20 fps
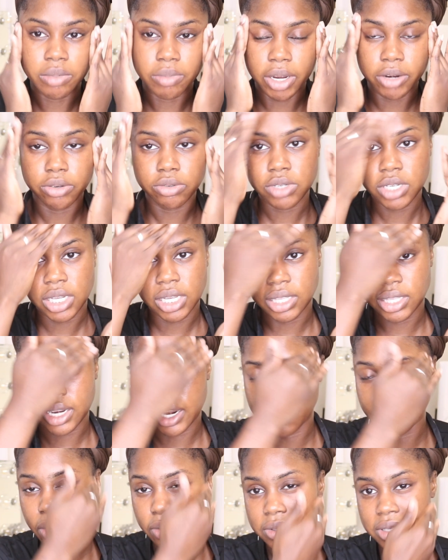my routine that
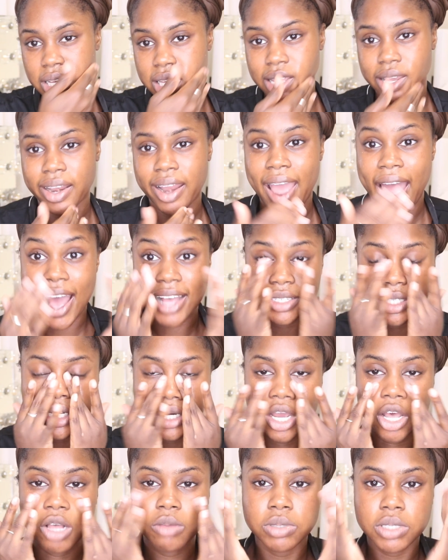I won't say that it hasn't
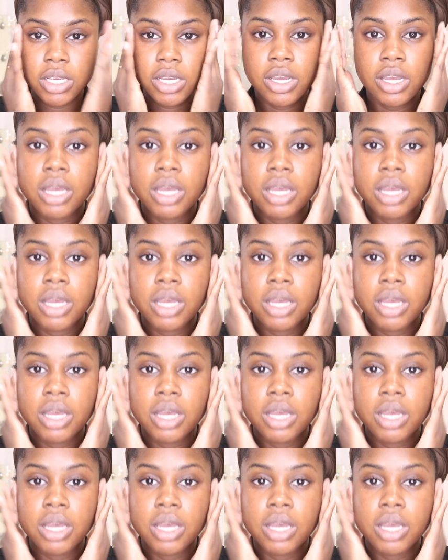helped,